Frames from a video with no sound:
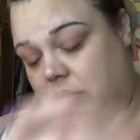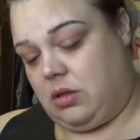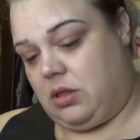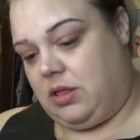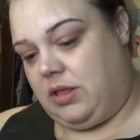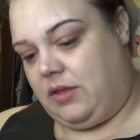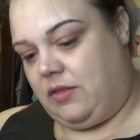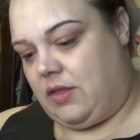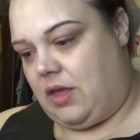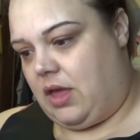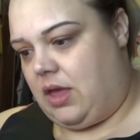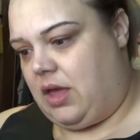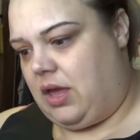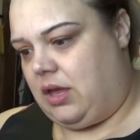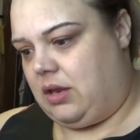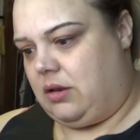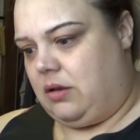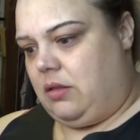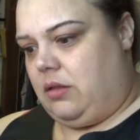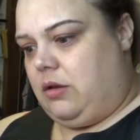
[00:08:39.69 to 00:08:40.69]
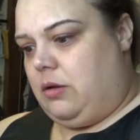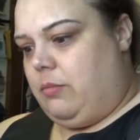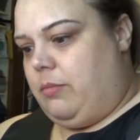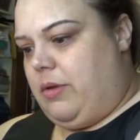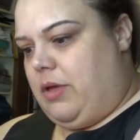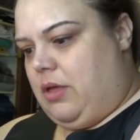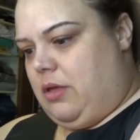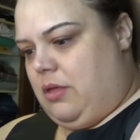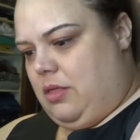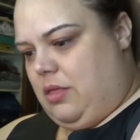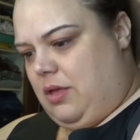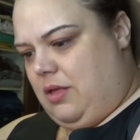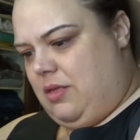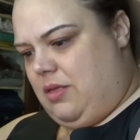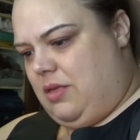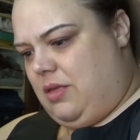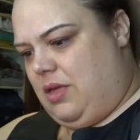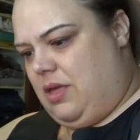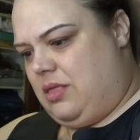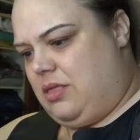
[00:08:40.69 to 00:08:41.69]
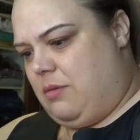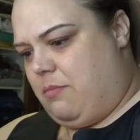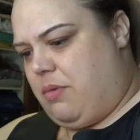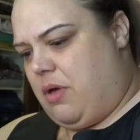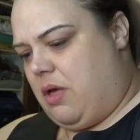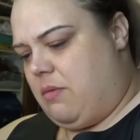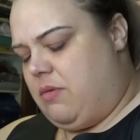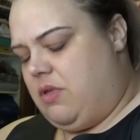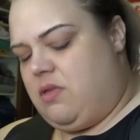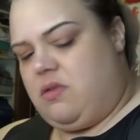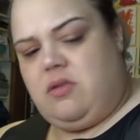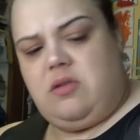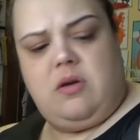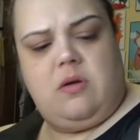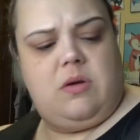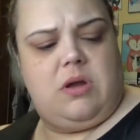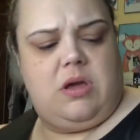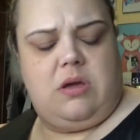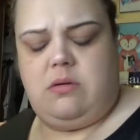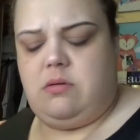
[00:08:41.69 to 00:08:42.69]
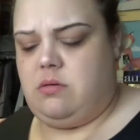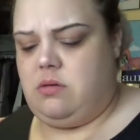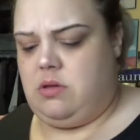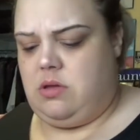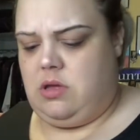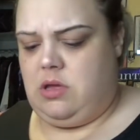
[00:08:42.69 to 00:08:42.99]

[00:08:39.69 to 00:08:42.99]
clean that head in a little bit. Let's get the pumice stone out.